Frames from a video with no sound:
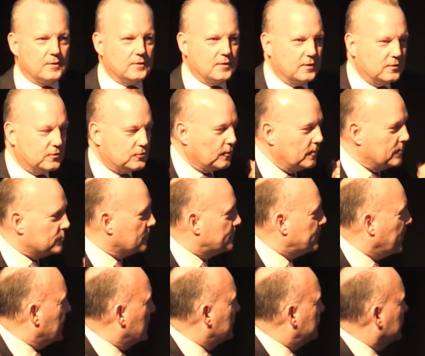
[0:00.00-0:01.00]
in terms of
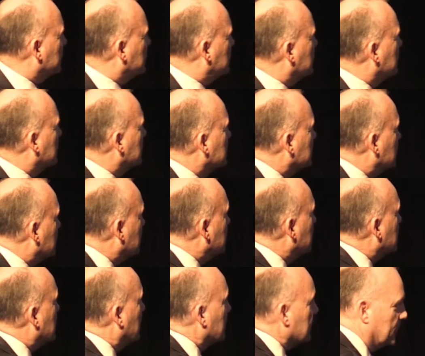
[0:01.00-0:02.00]
benefit to the
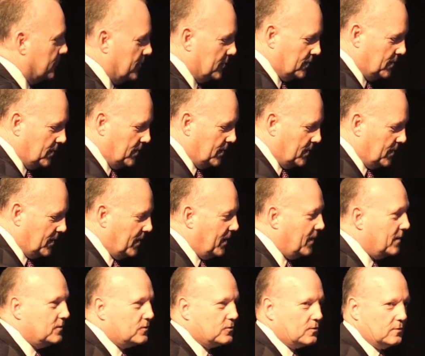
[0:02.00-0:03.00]
economy
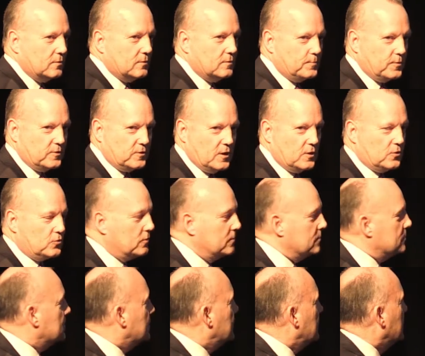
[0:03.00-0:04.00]
and to potential